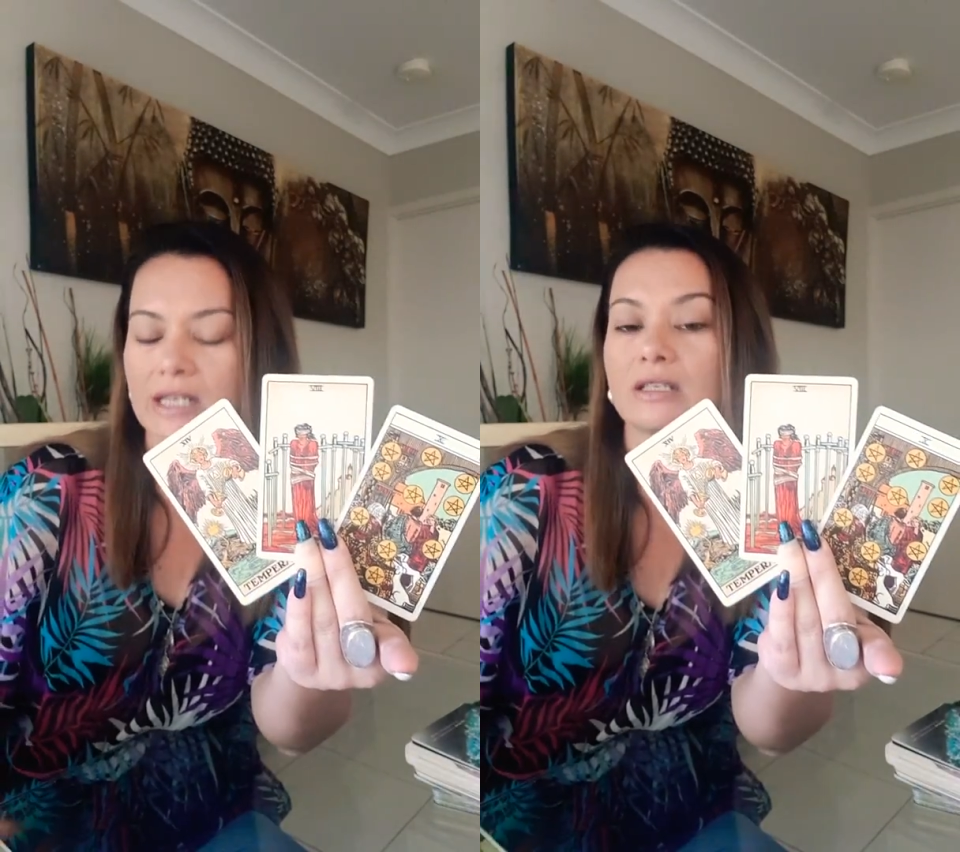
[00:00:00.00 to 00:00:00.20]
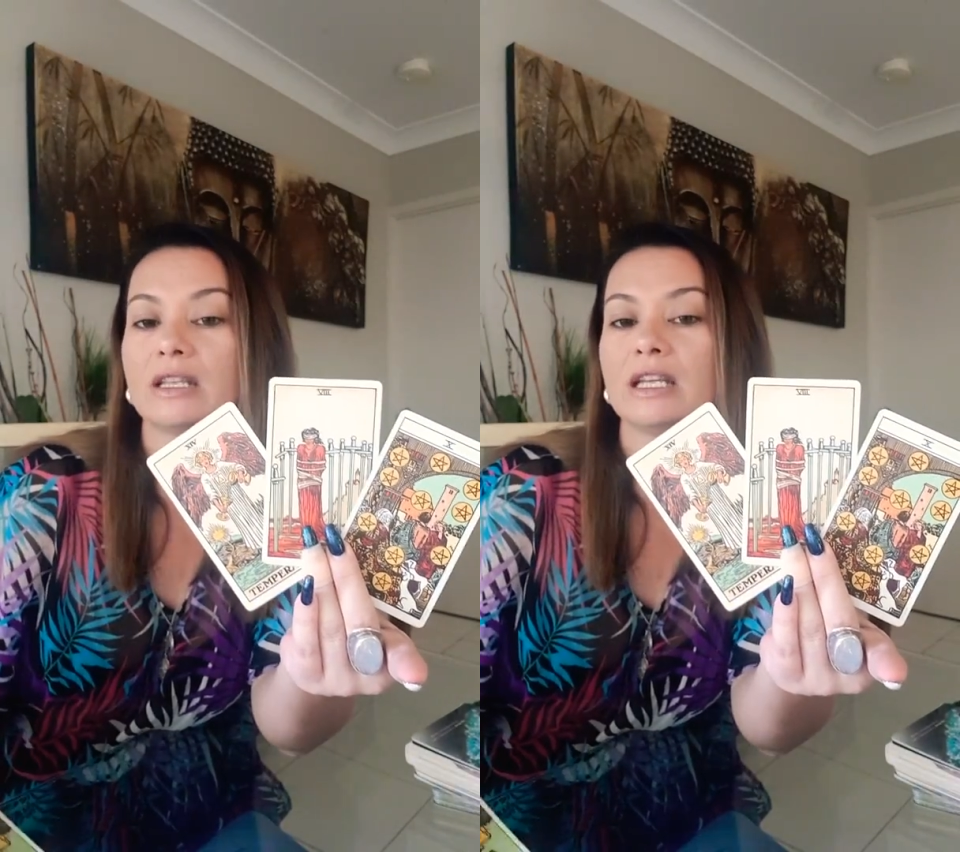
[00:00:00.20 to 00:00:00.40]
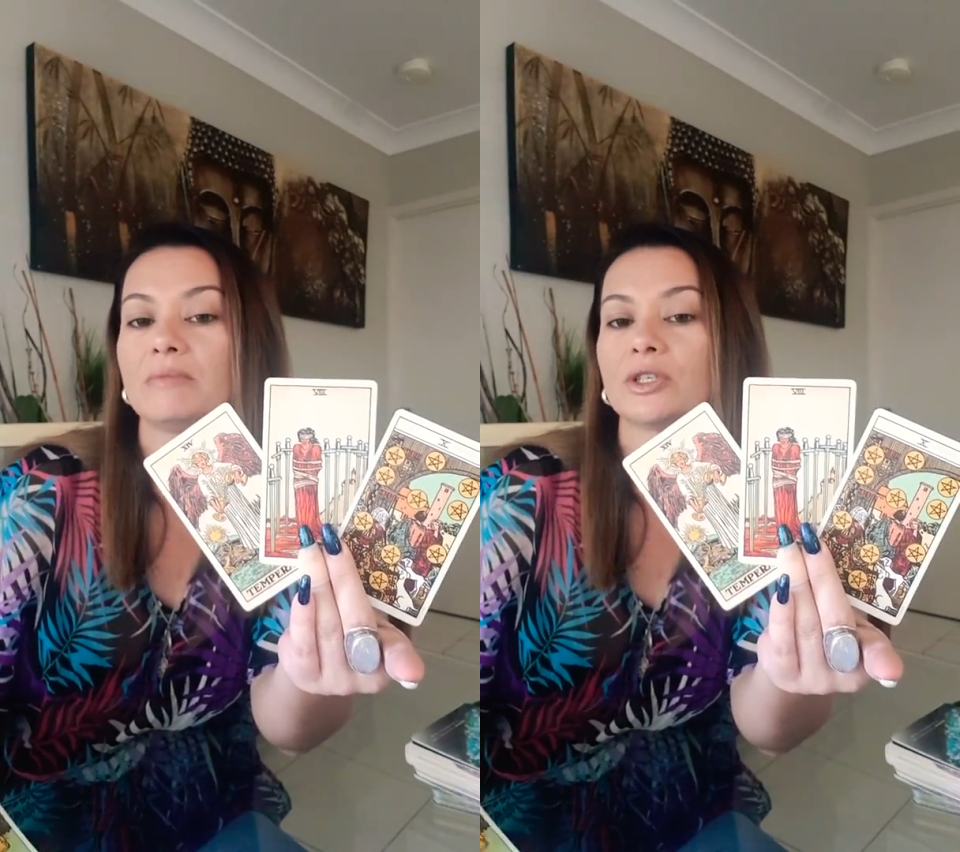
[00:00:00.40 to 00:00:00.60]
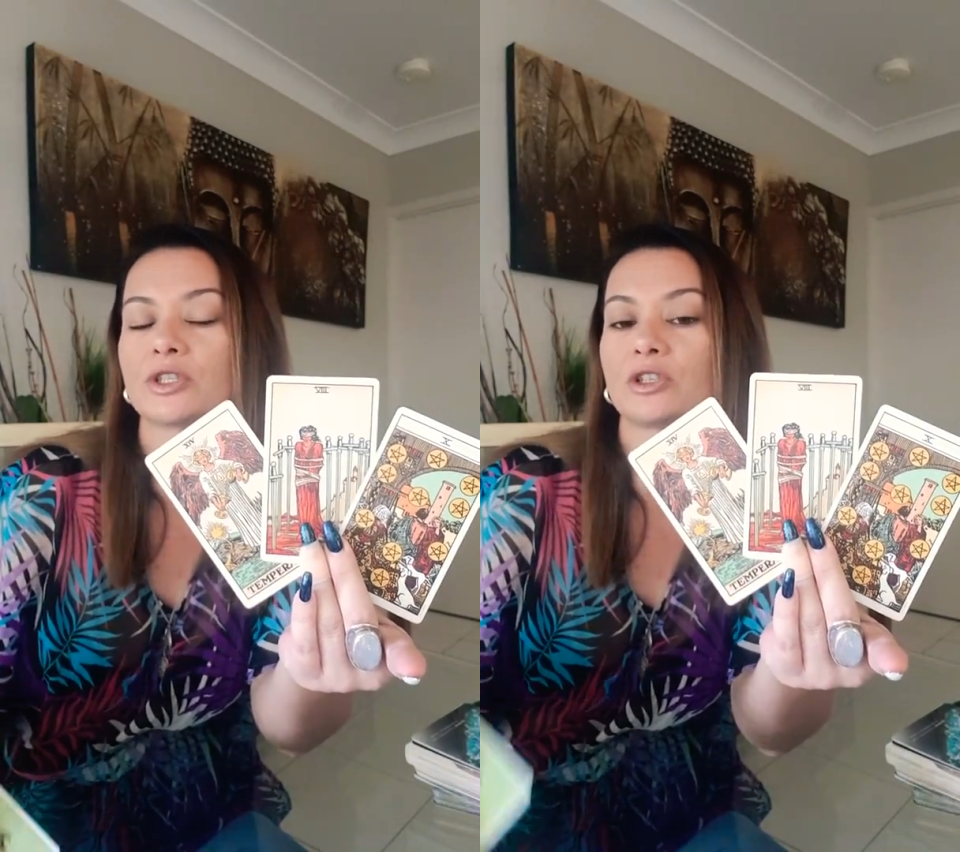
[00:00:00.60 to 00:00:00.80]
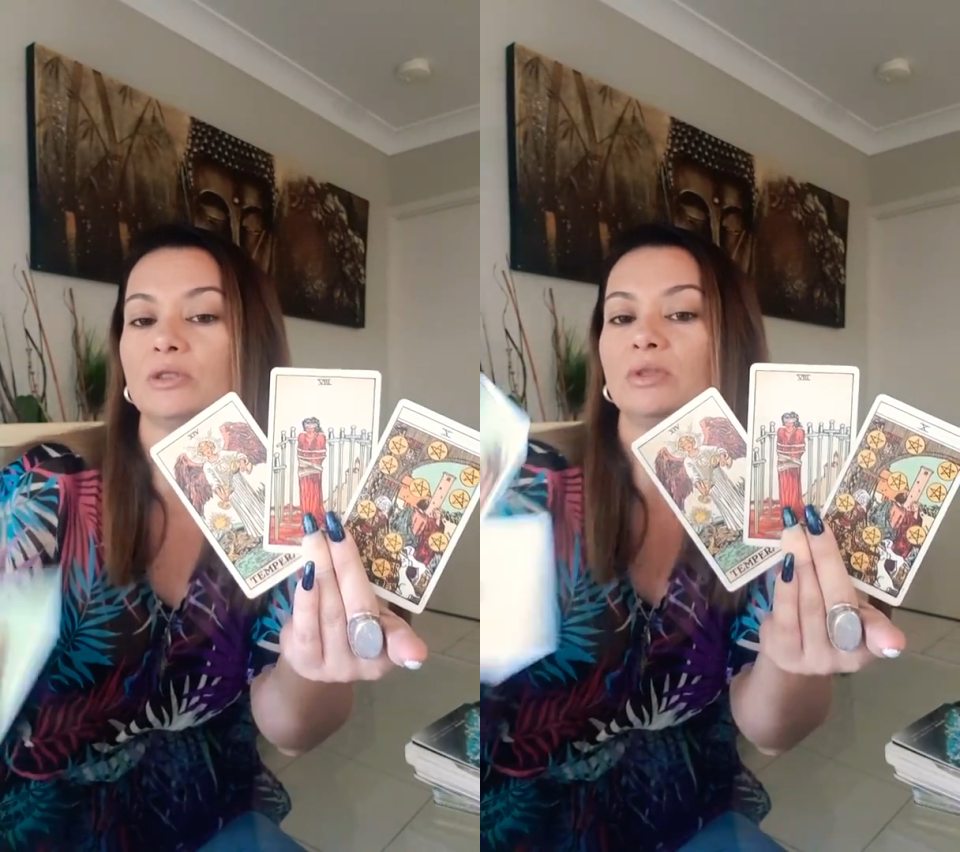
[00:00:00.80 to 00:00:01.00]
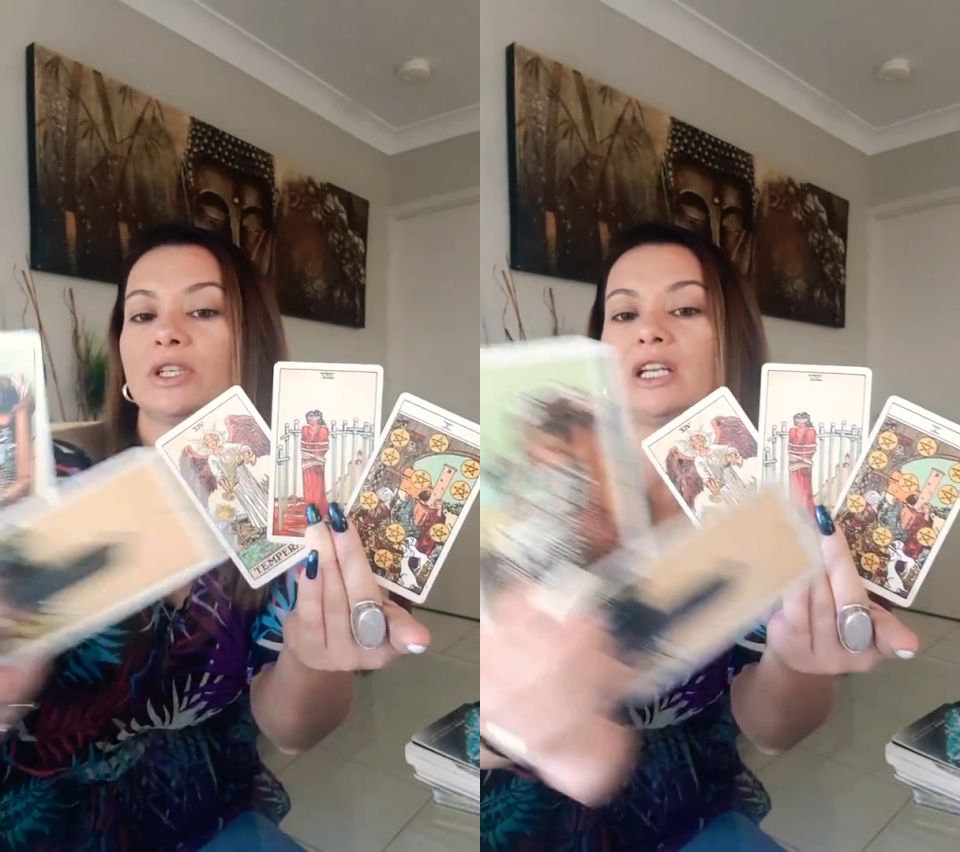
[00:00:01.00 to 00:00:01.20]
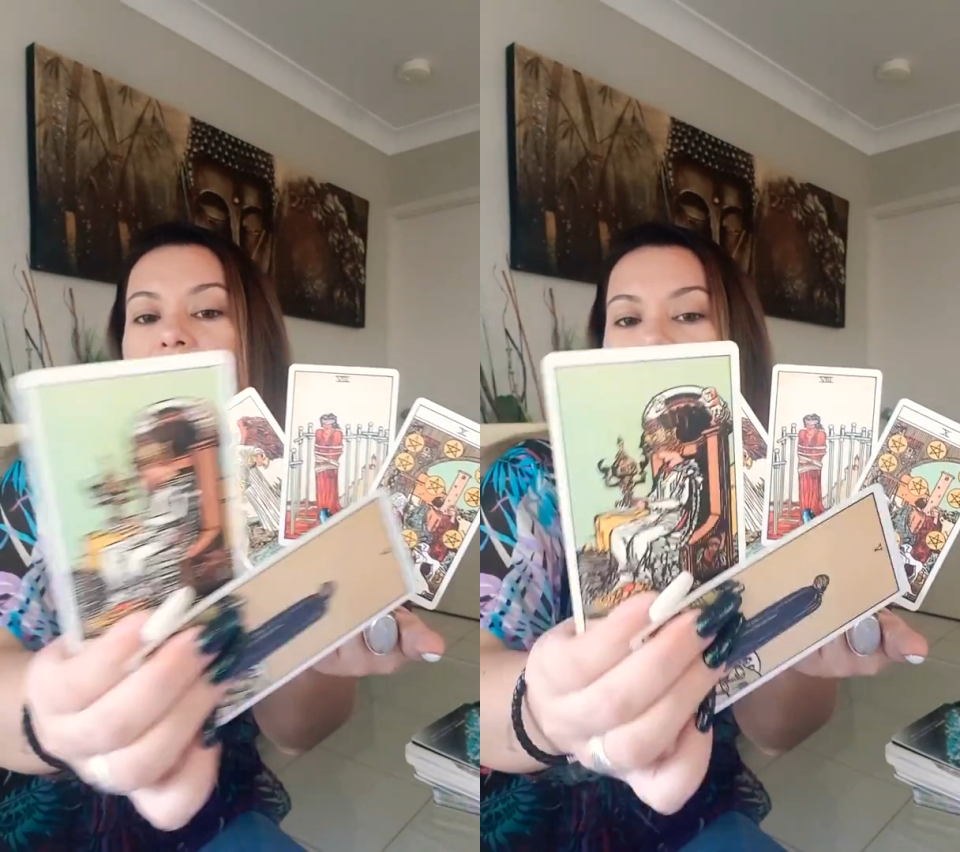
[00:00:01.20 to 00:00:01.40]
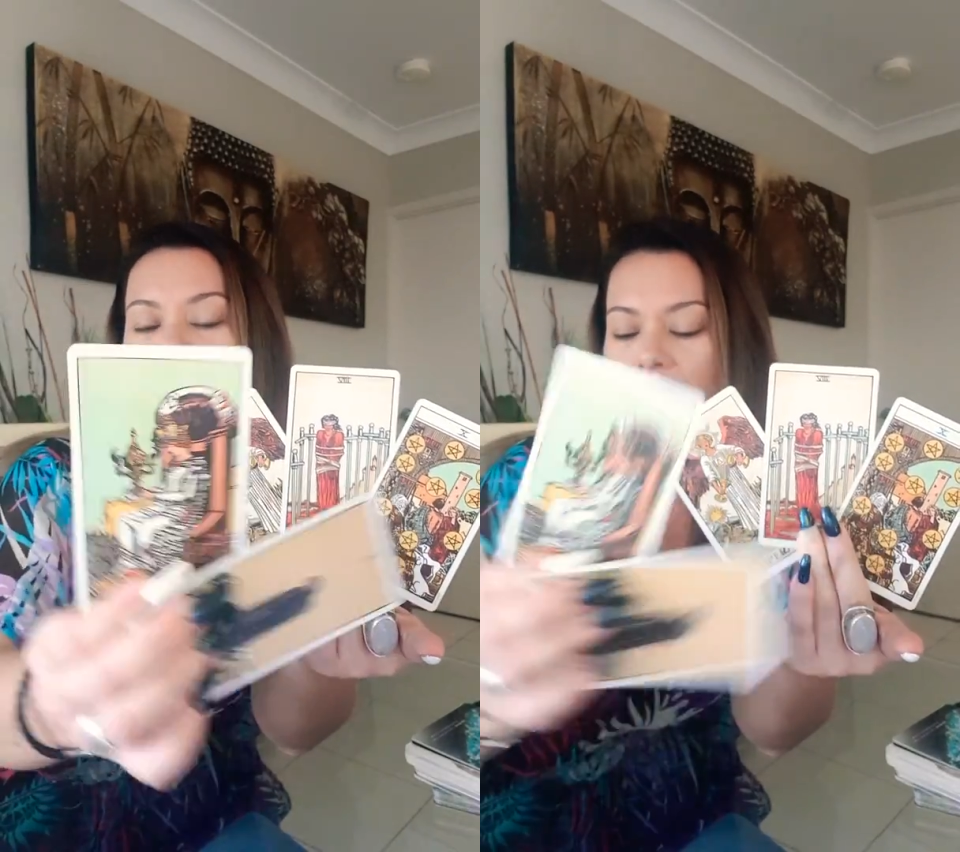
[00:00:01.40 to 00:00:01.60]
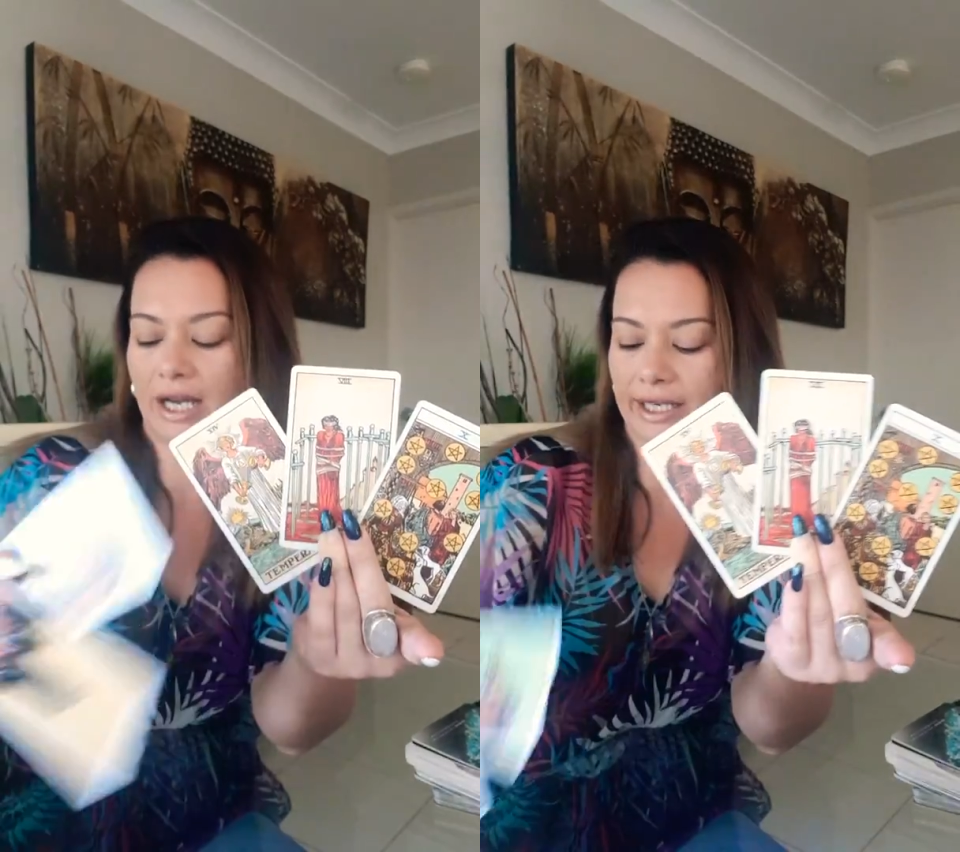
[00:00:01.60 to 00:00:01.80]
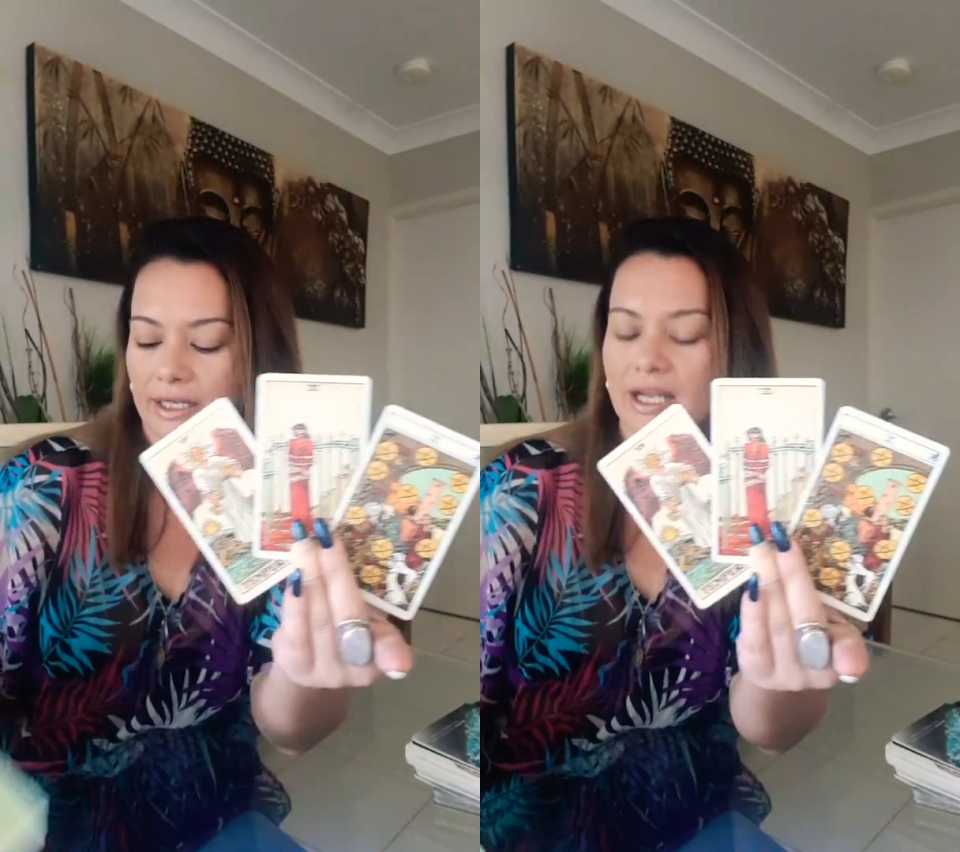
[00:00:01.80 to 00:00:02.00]
into the emotional body, if you
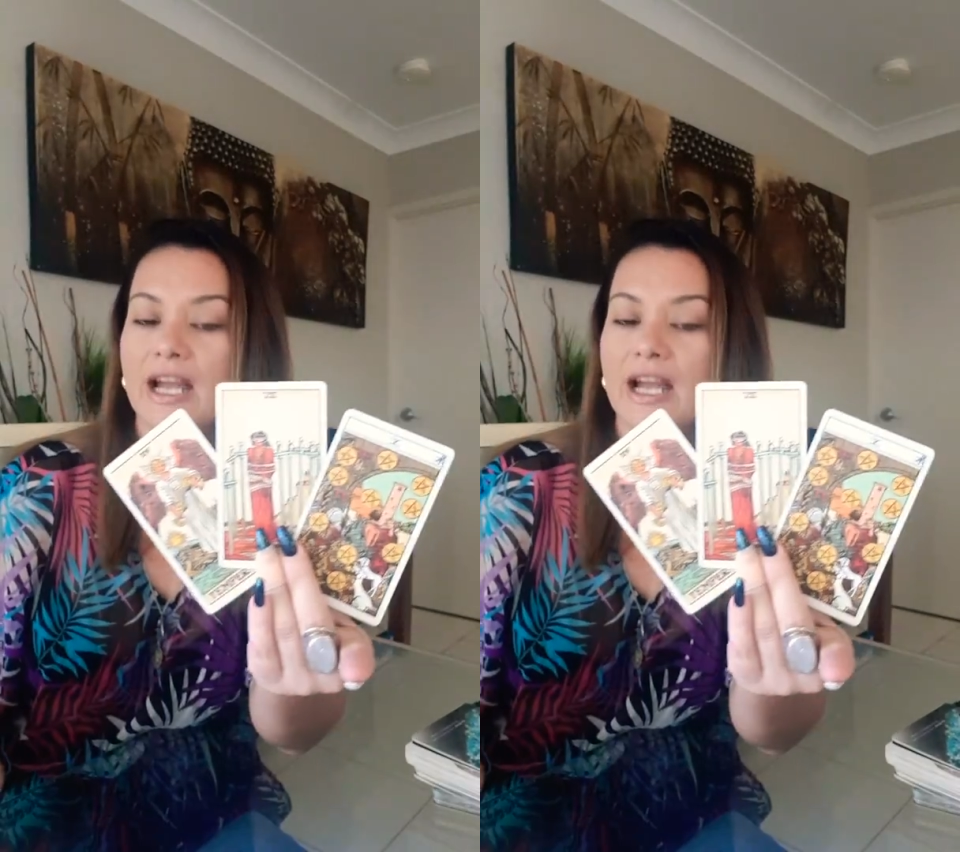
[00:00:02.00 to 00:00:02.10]
like,